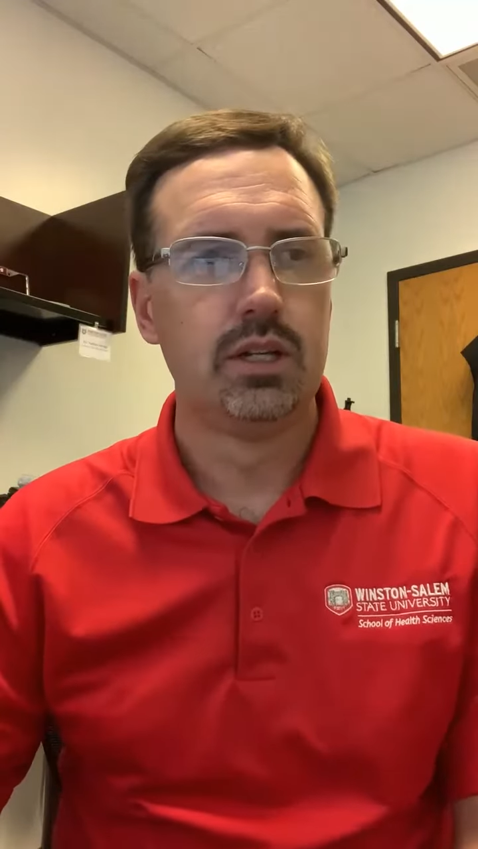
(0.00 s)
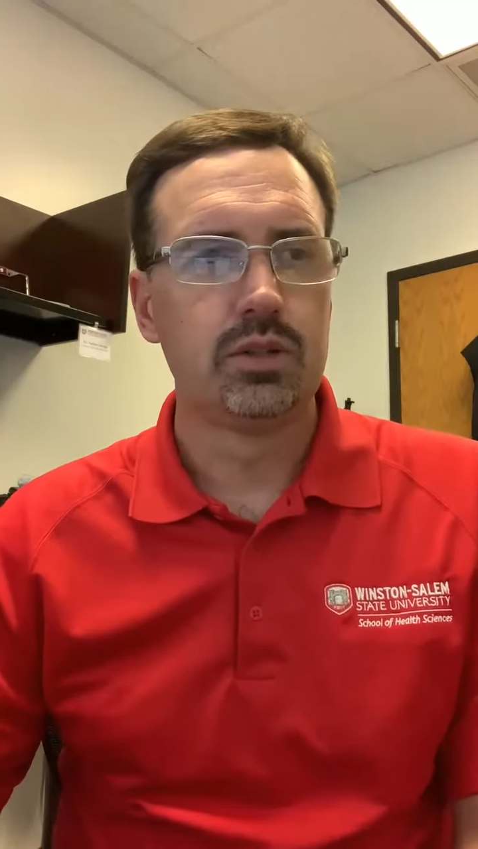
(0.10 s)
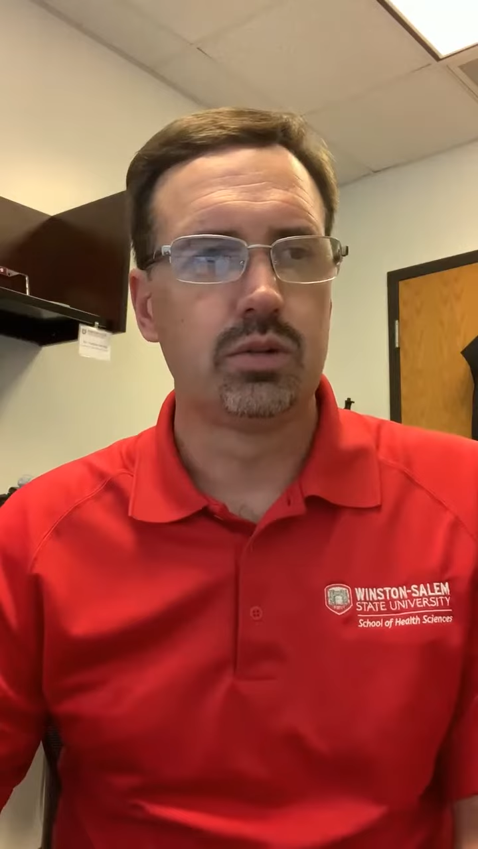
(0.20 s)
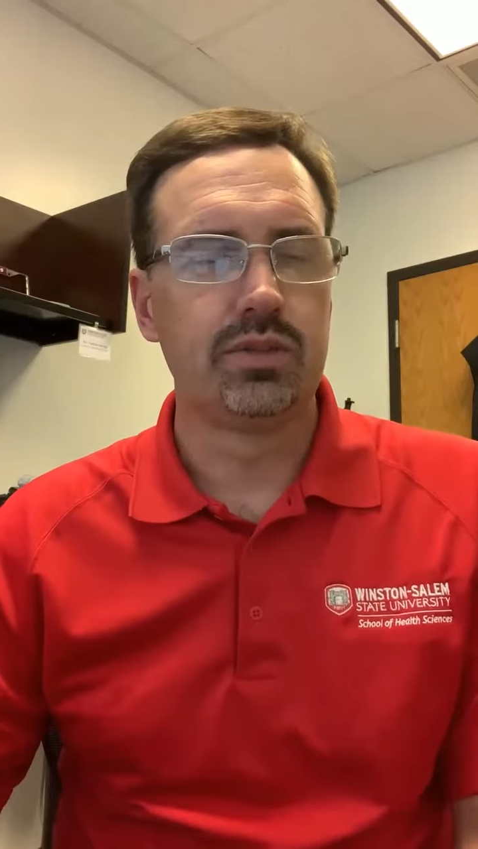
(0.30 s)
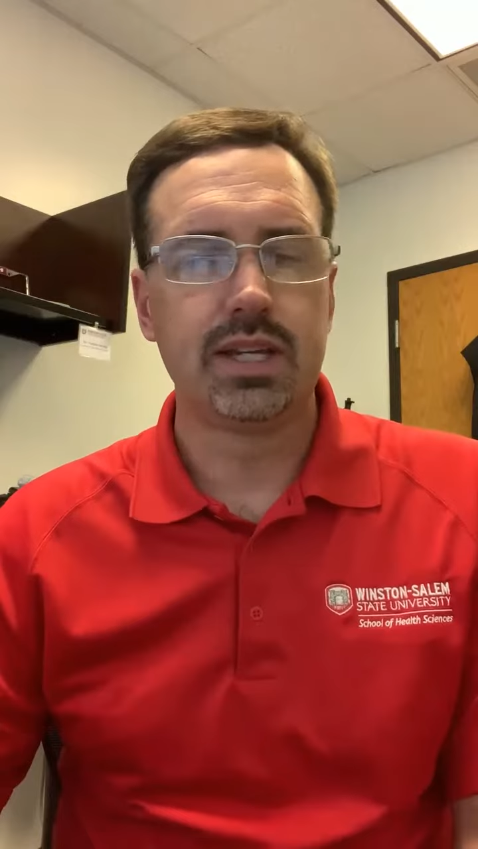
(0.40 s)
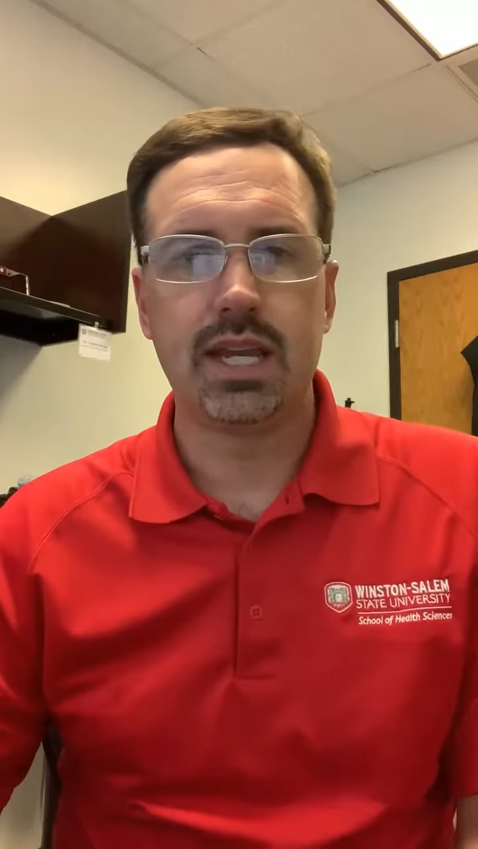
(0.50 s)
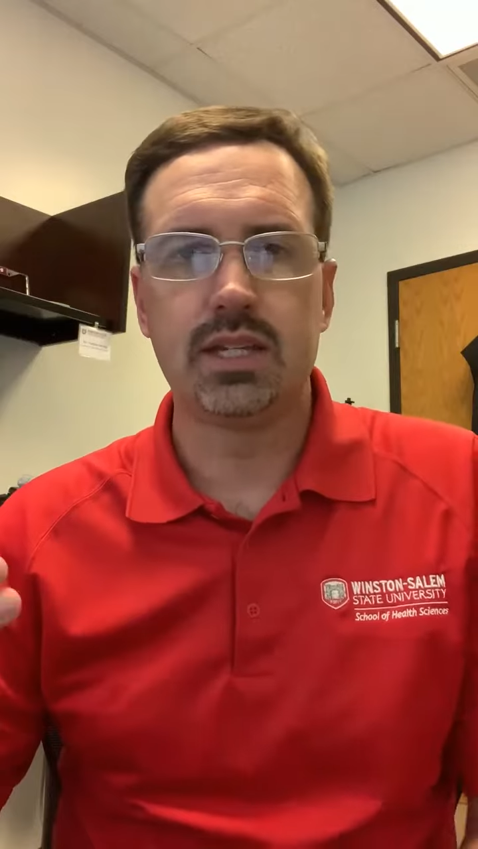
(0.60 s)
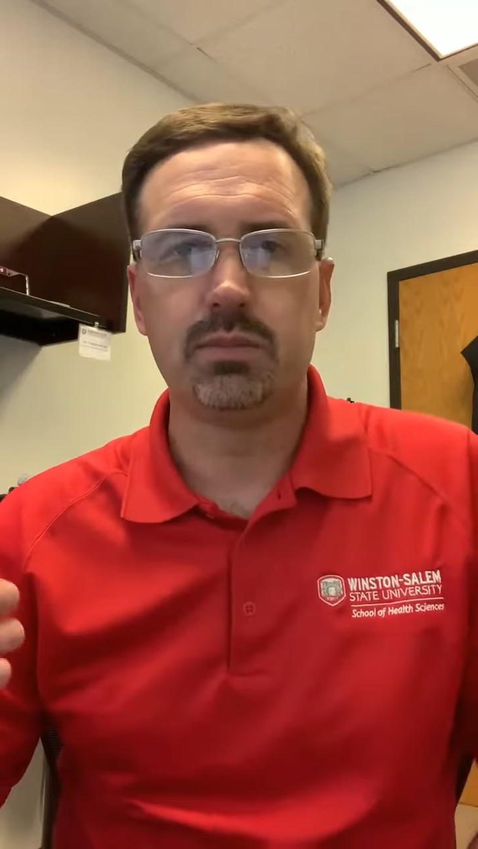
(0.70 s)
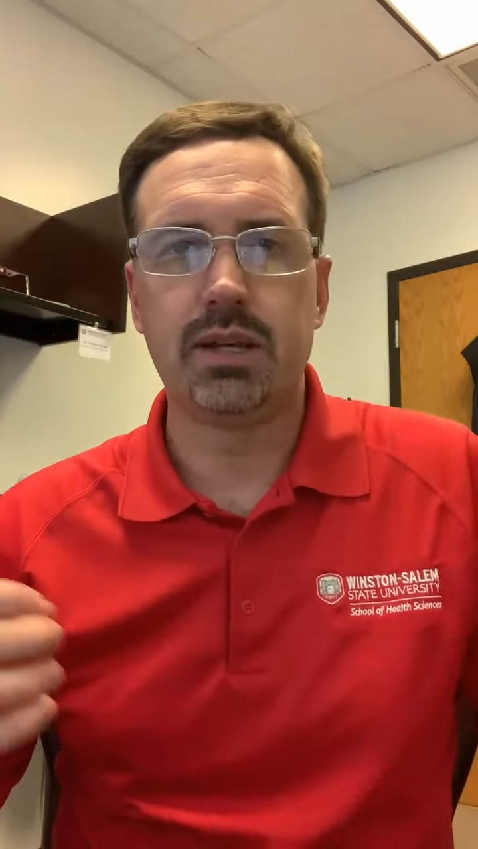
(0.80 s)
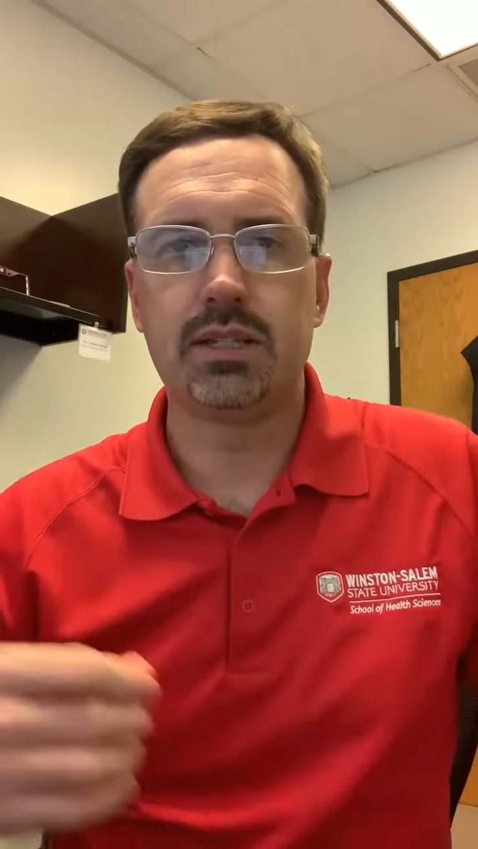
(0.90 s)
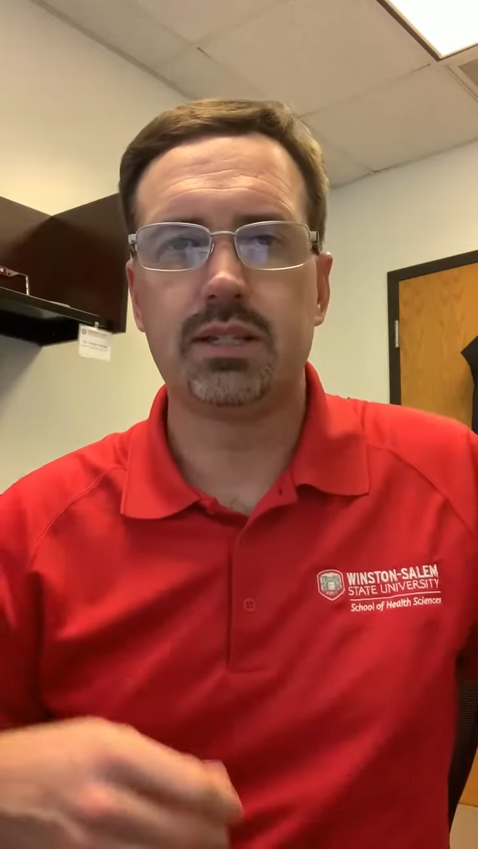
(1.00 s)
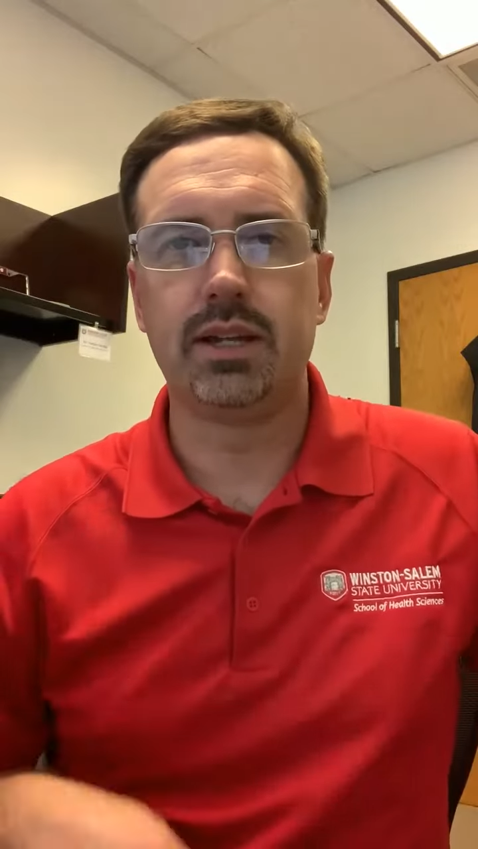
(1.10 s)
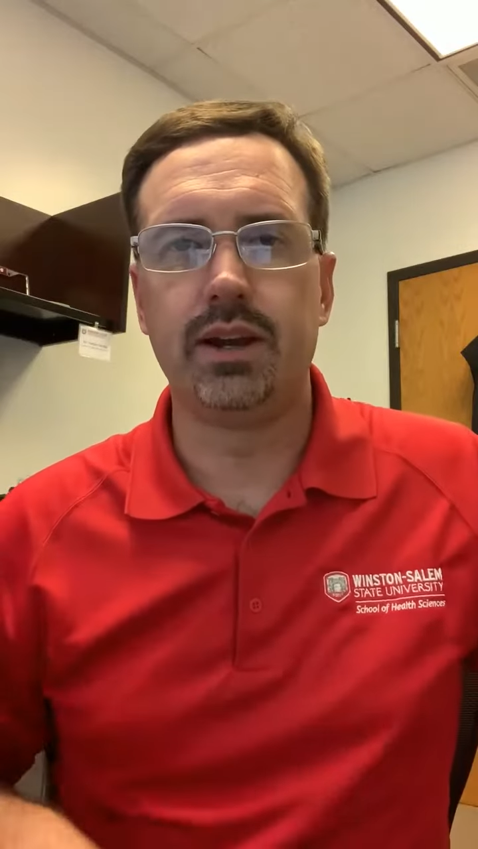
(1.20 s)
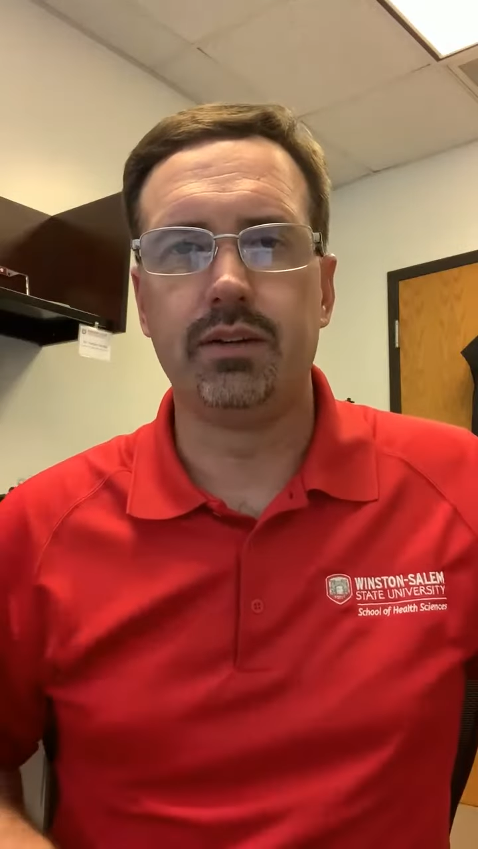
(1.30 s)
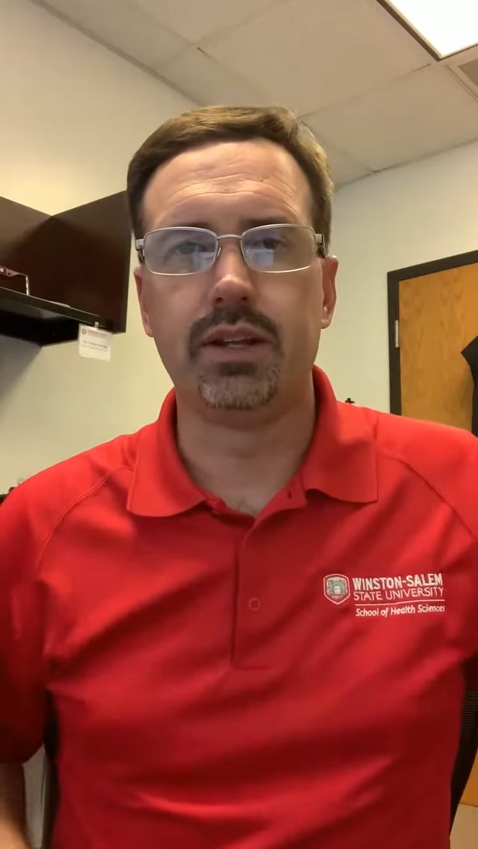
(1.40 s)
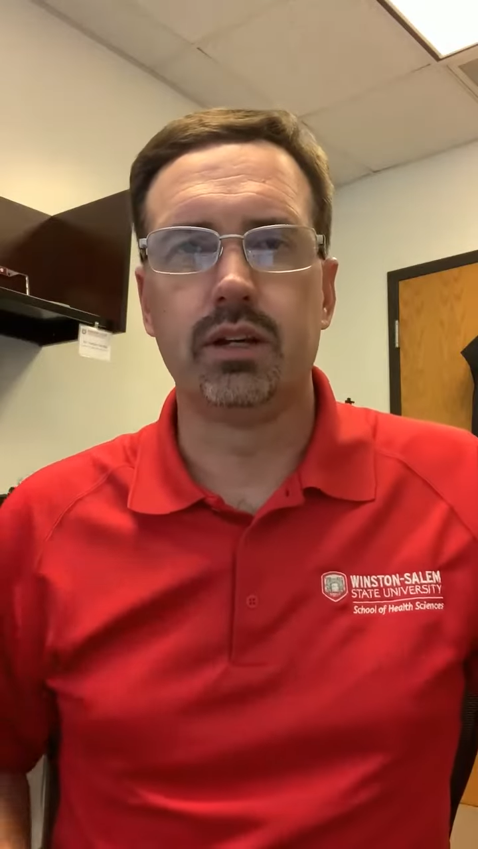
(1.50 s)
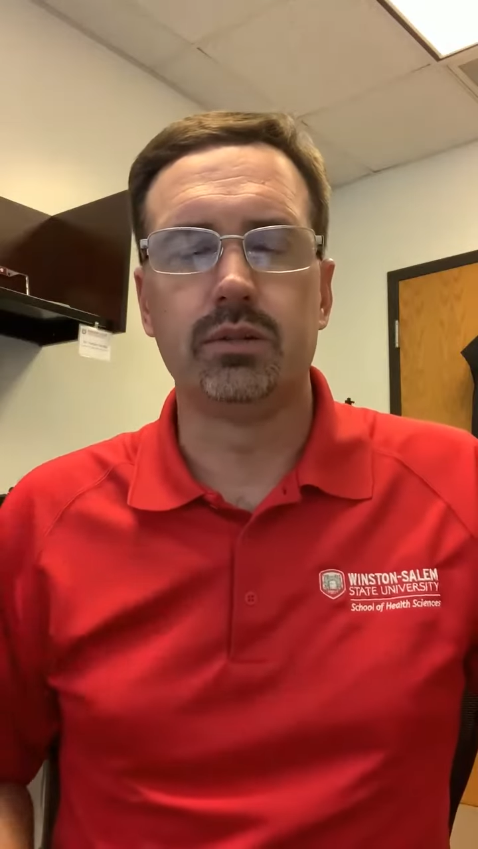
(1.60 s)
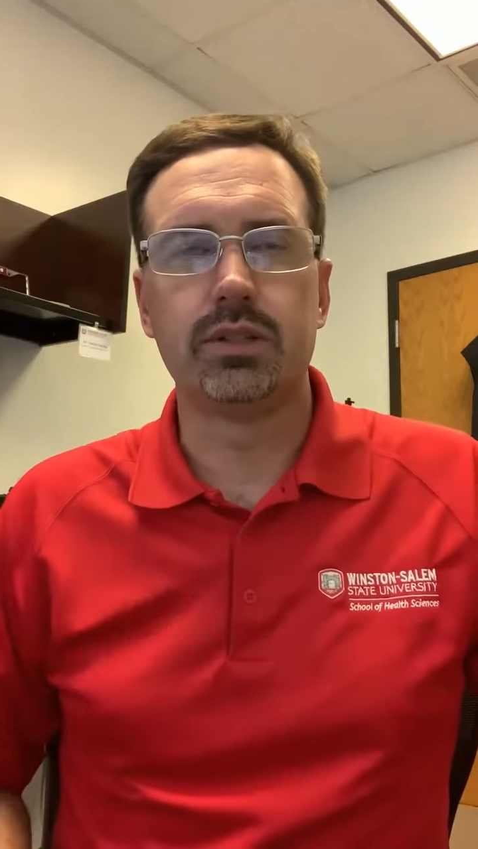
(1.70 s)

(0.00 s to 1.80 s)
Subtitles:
sort of a case-based scenario.